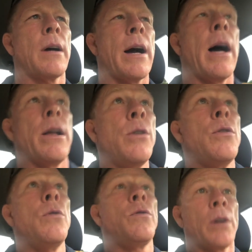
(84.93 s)
I
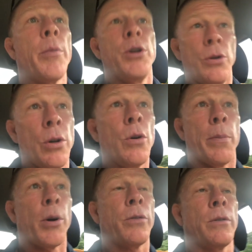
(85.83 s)
knew someone who knew
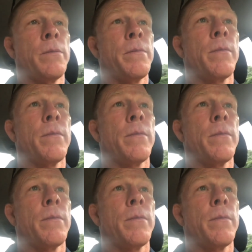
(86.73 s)
a person